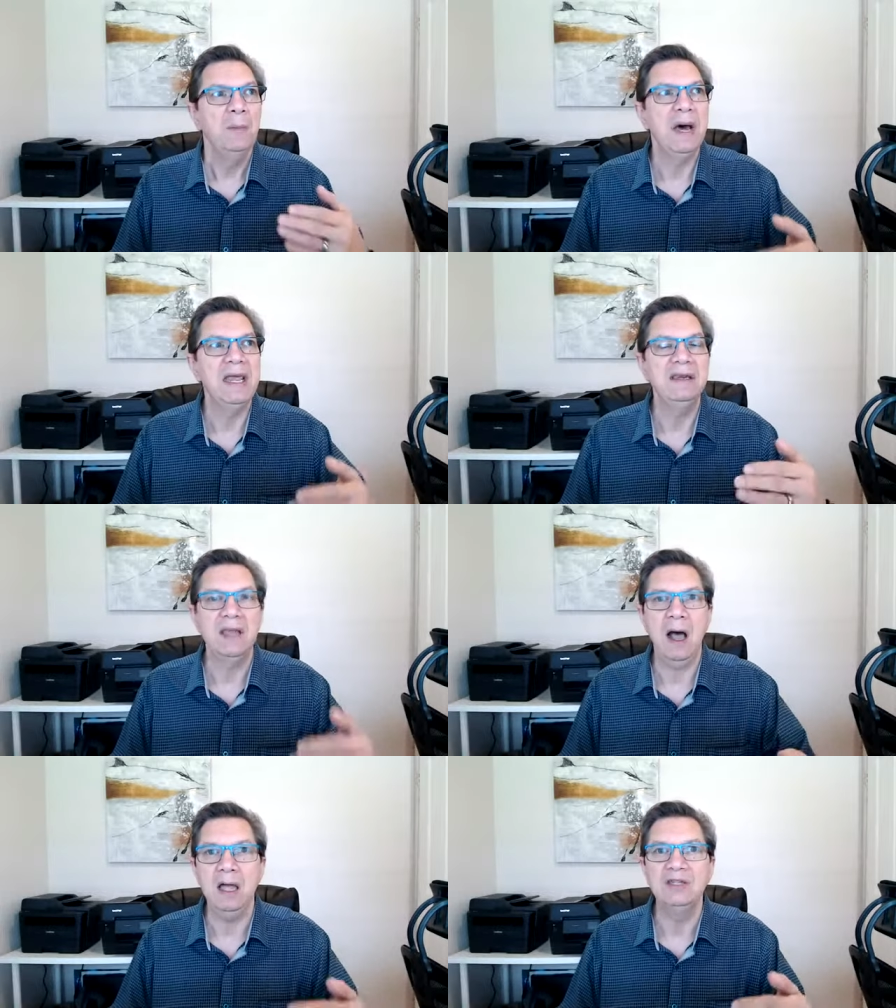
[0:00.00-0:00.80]
But in
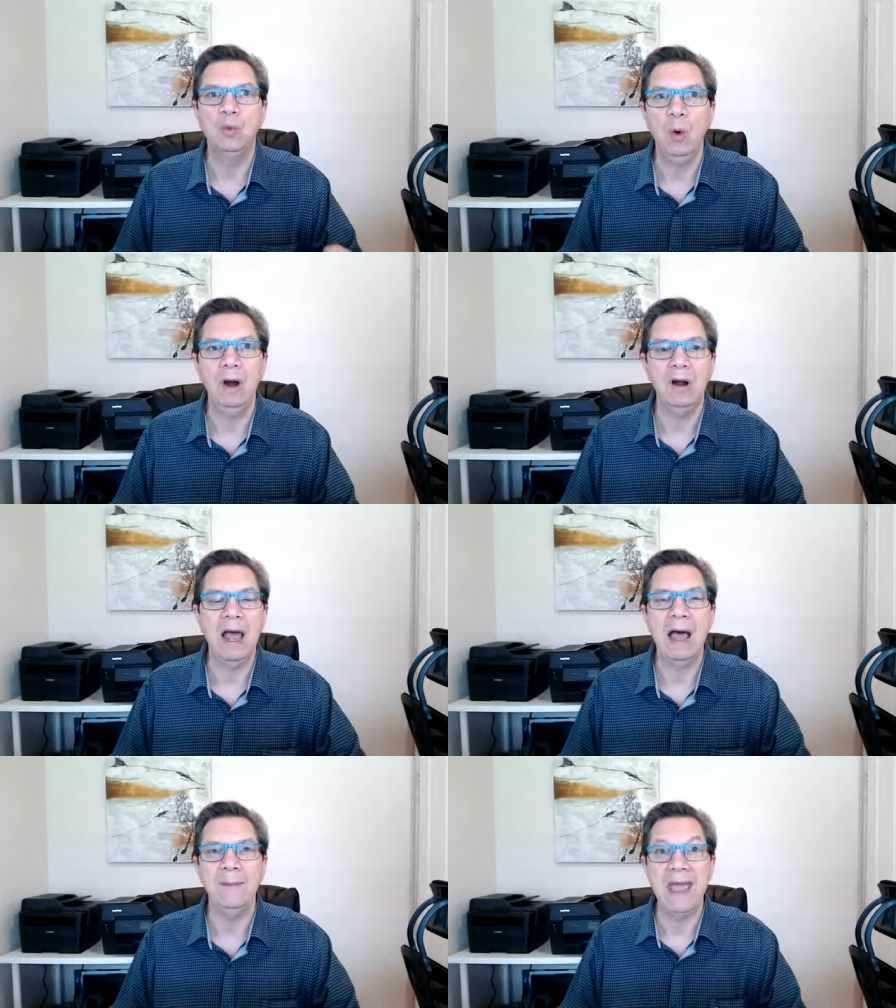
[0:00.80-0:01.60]
God's word,
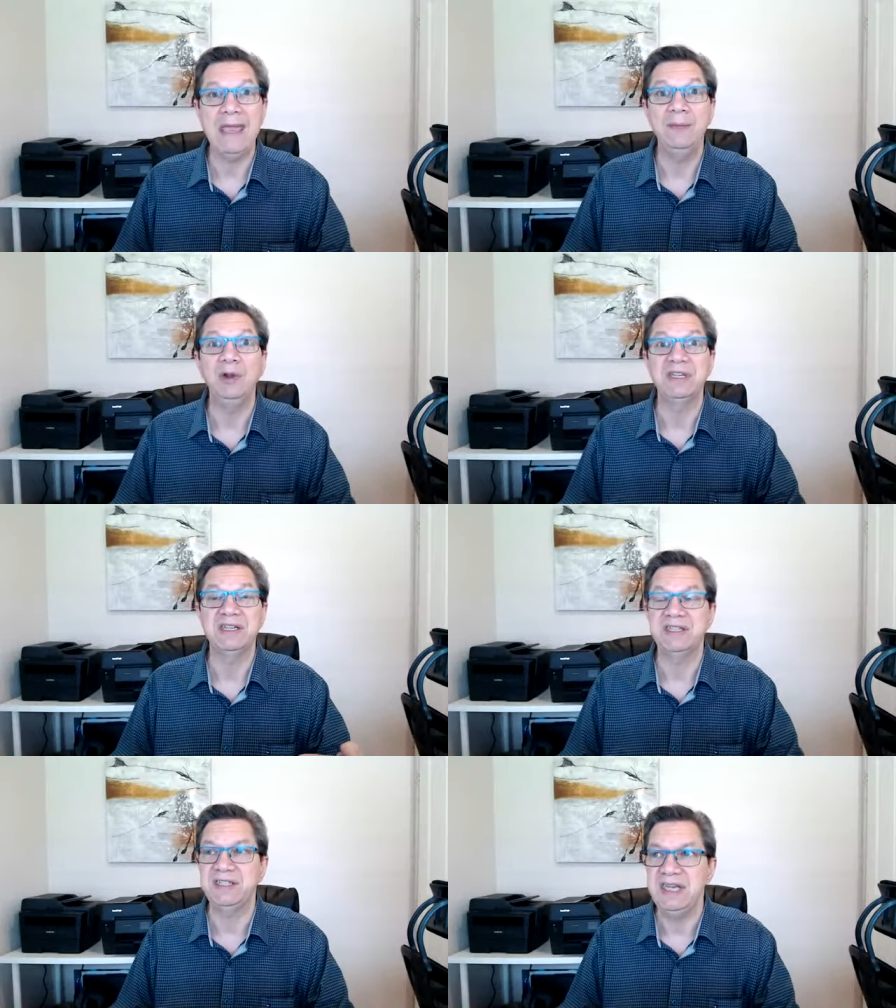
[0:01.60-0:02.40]
I'm able to
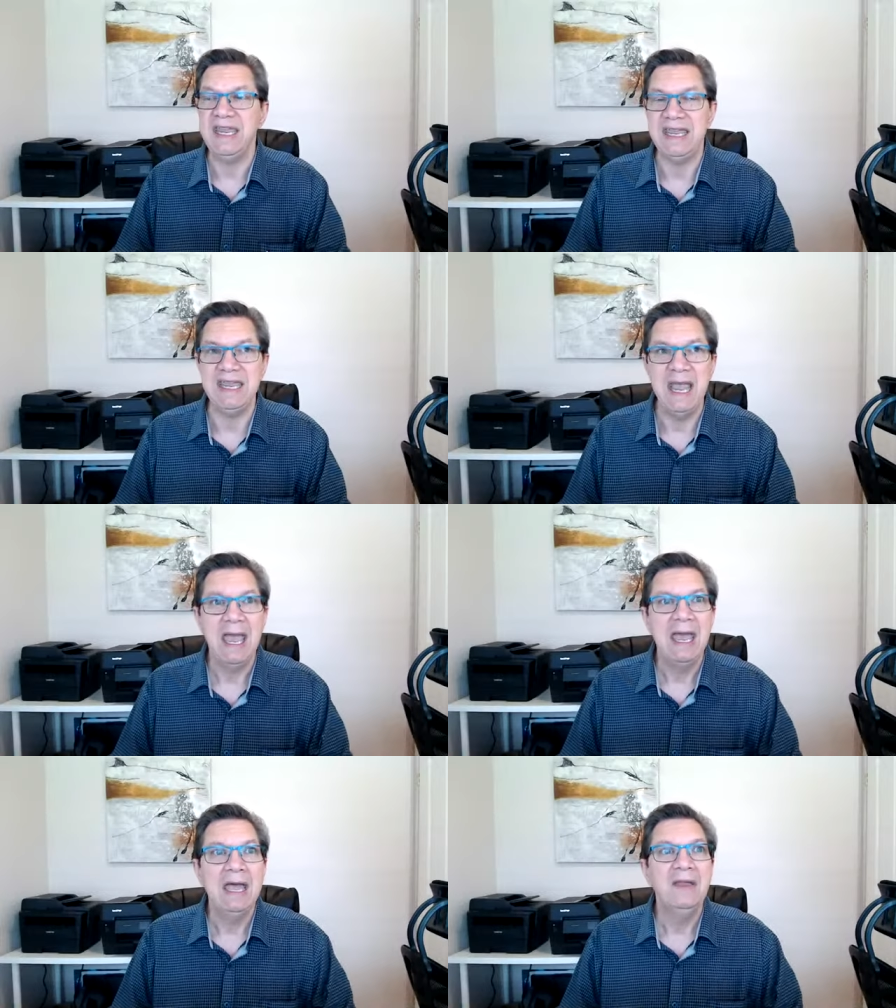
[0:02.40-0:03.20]
see
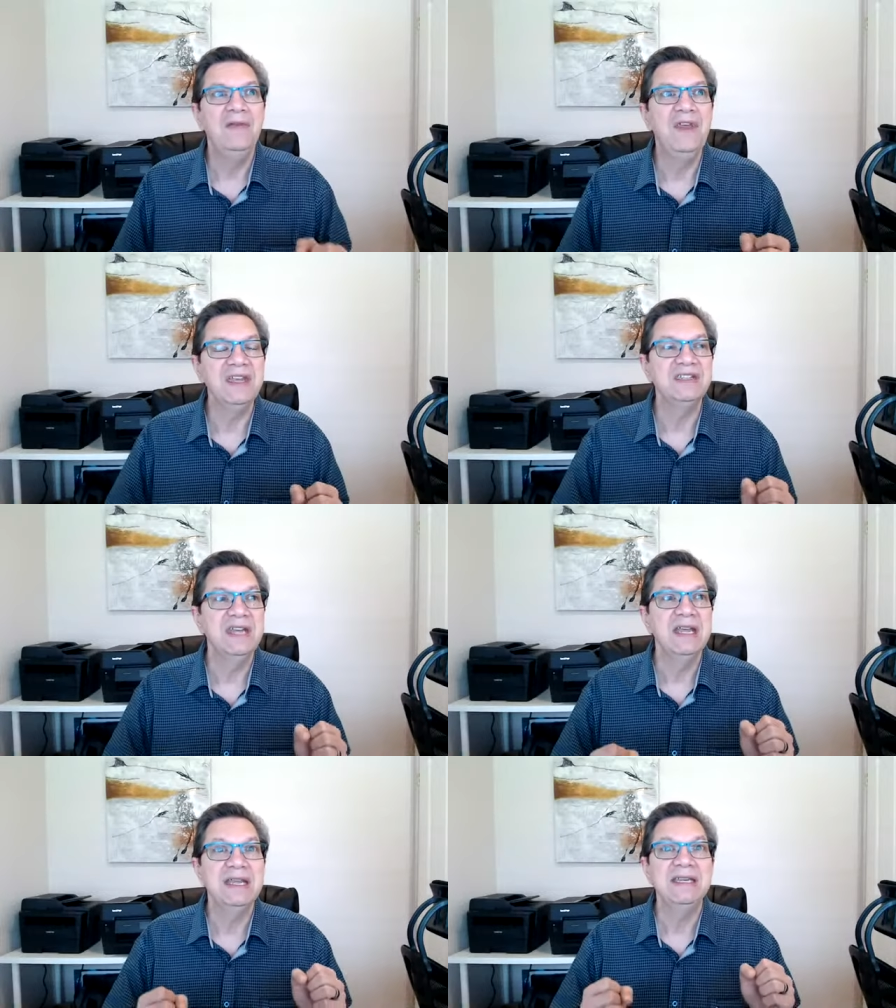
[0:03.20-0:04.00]

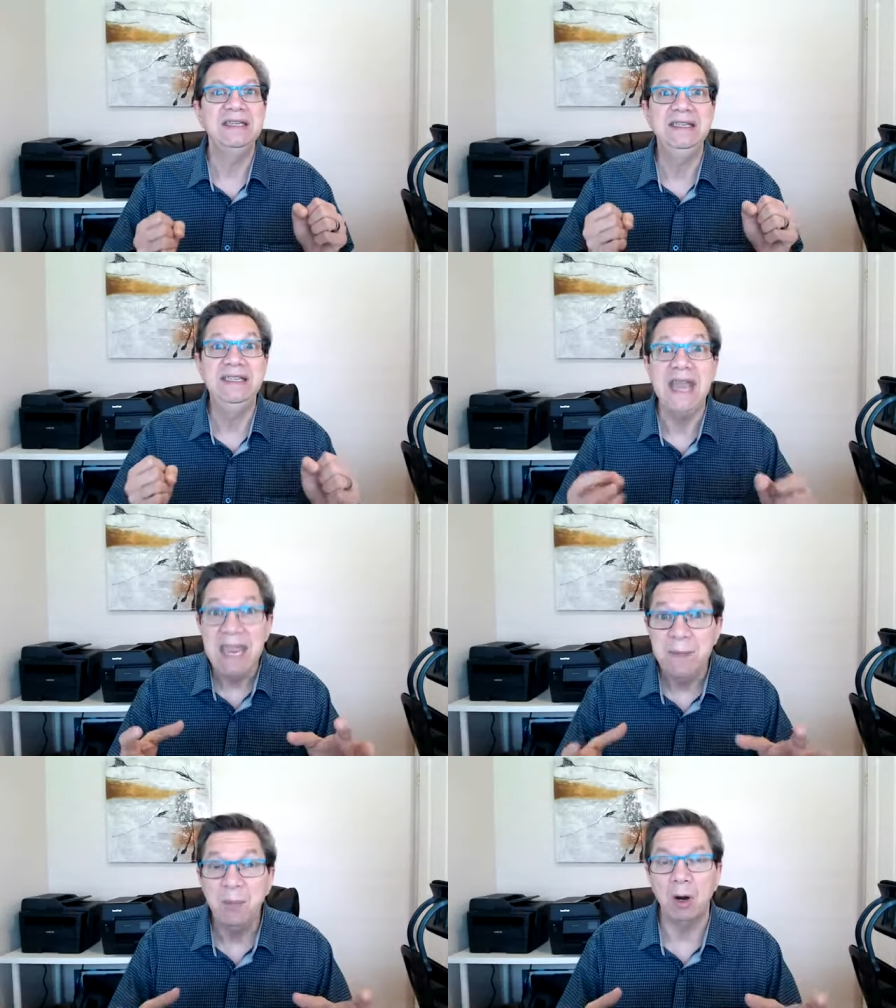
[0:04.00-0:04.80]
this
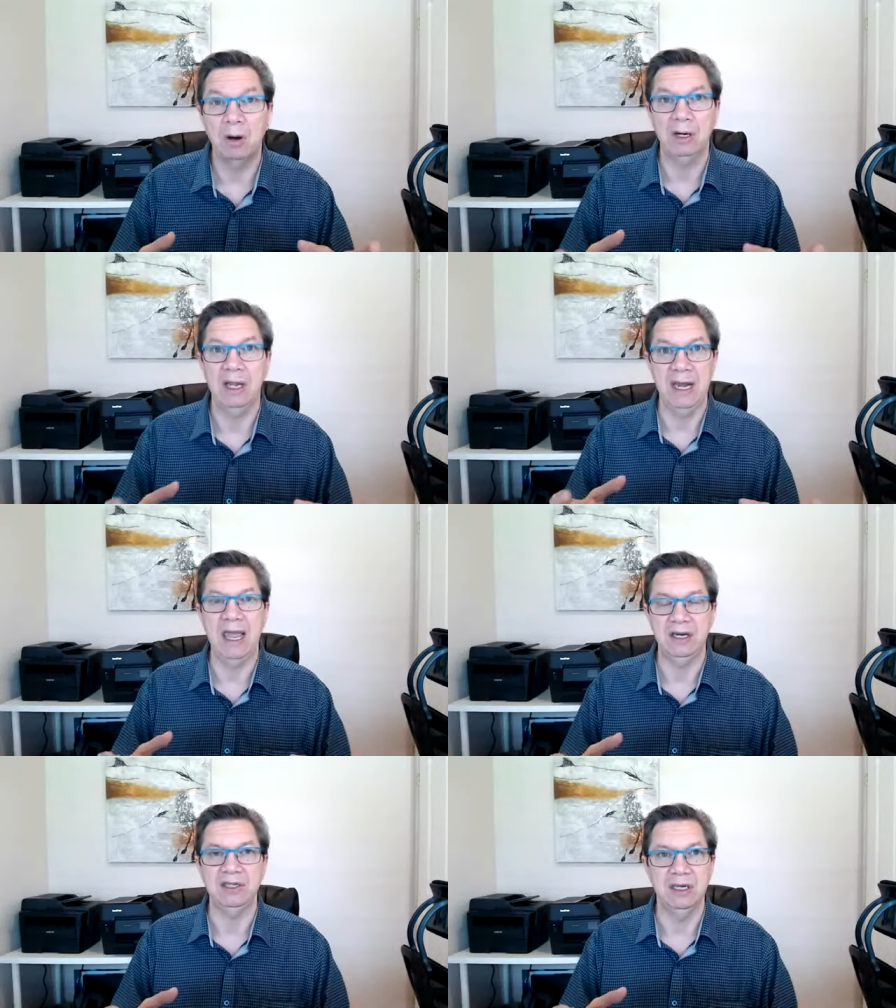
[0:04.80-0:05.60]
deeper
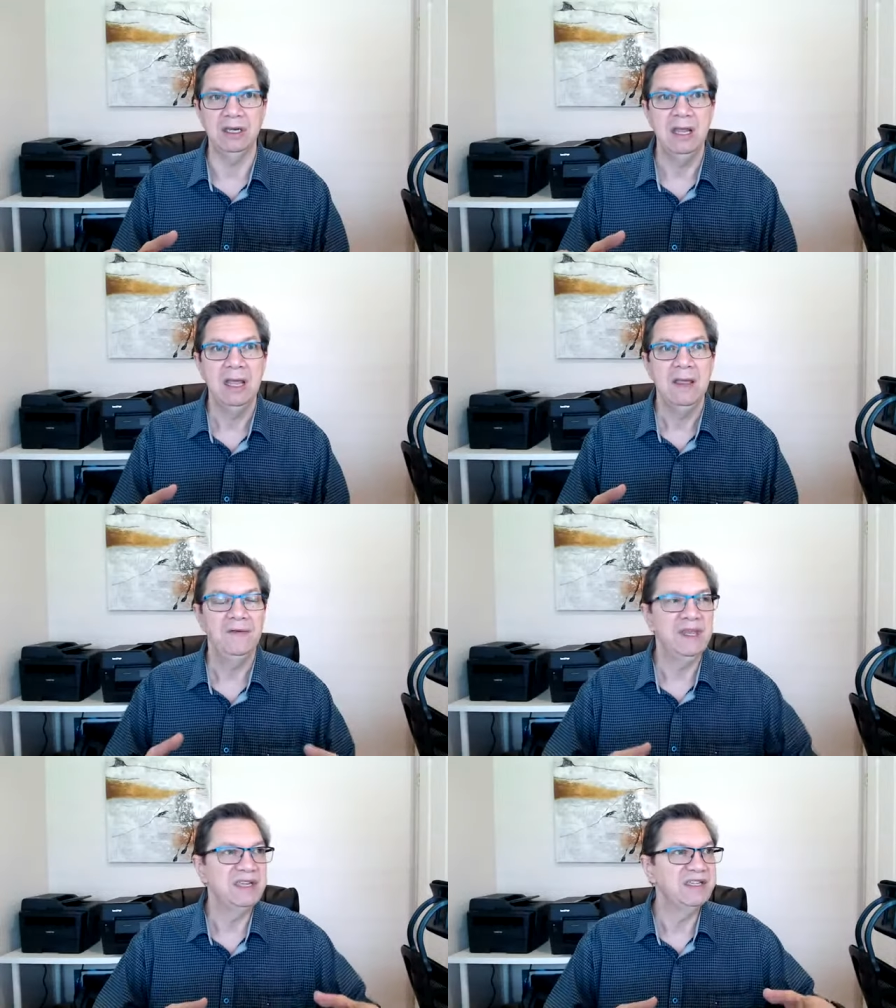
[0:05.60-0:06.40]
connection,
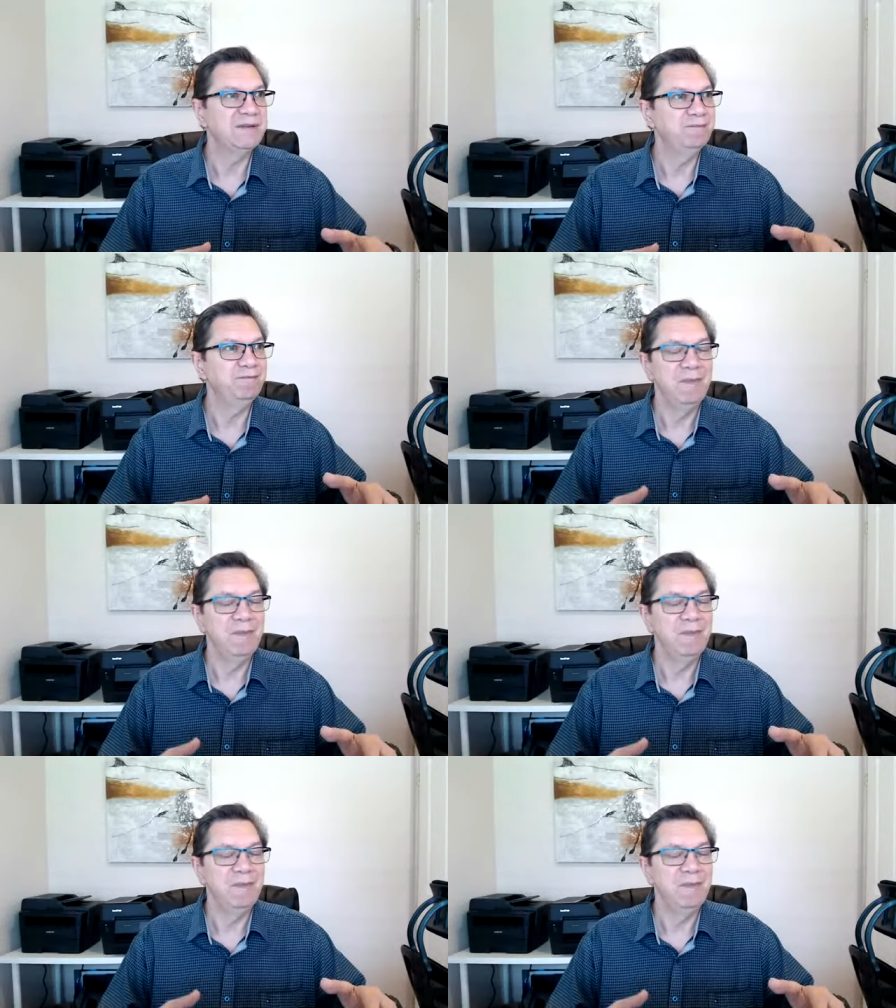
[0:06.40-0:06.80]
this